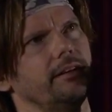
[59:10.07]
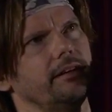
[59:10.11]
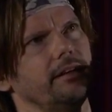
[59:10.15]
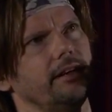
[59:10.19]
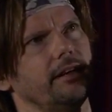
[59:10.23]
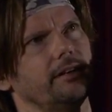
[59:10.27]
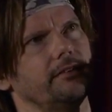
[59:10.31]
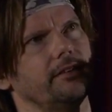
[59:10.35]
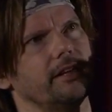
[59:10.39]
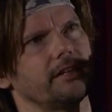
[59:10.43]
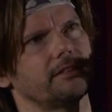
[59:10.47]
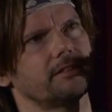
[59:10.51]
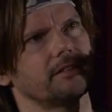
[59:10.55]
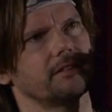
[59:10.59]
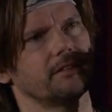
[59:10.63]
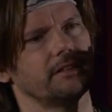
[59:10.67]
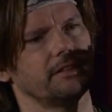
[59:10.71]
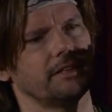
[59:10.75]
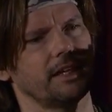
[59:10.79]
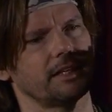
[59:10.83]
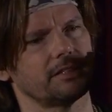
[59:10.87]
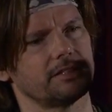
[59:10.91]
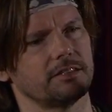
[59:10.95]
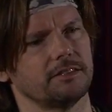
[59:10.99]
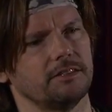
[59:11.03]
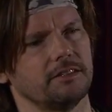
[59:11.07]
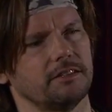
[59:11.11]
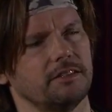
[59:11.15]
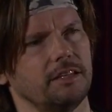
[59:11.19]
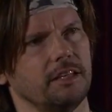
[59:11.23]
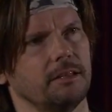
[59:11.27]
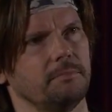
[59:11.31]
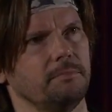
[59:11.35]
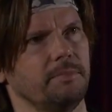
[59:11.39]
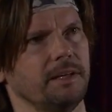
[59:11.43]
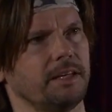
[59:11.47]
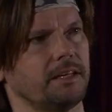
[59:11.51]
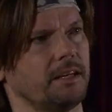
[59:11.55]
and that's a good
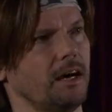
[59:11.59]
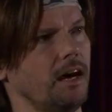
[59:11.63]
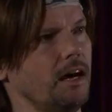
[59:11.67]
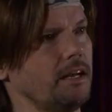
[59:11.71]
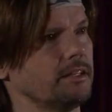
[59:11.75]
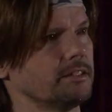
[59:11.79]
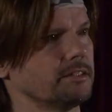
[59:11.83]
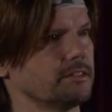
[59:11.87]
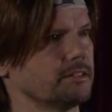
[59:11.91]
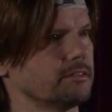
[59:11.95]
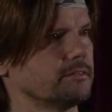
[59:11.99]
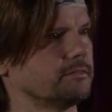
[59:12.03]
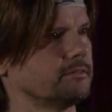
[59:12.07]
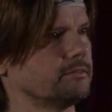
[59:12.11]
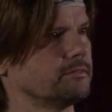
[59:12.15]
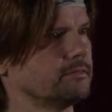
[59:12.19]
thing, because